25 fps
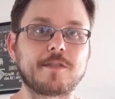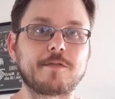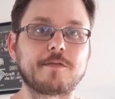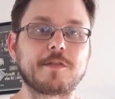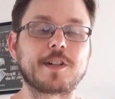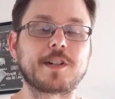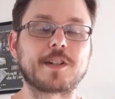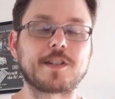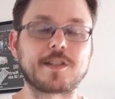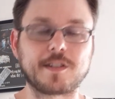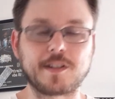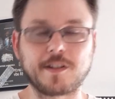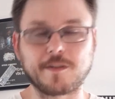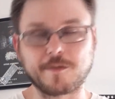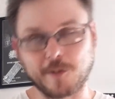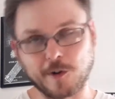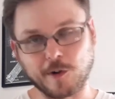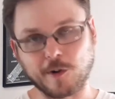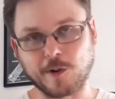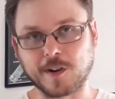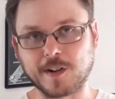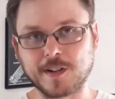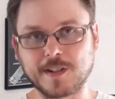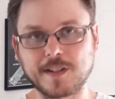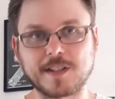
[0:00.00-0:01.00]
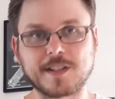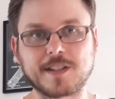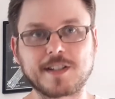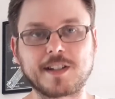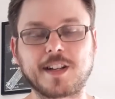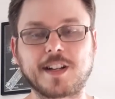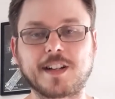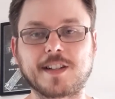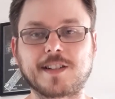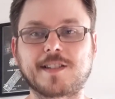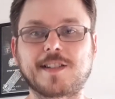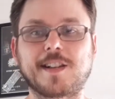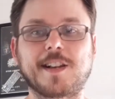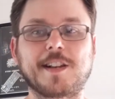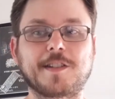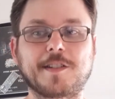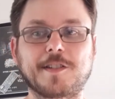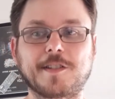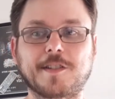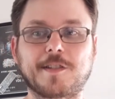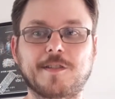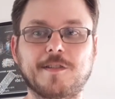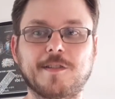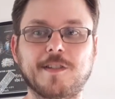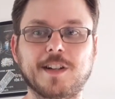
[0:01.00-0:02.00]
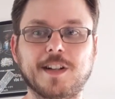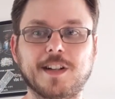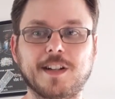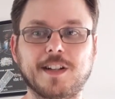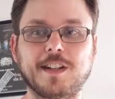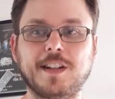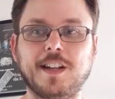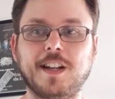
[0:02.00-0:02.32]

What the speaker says: which, of course, Assassin's Creed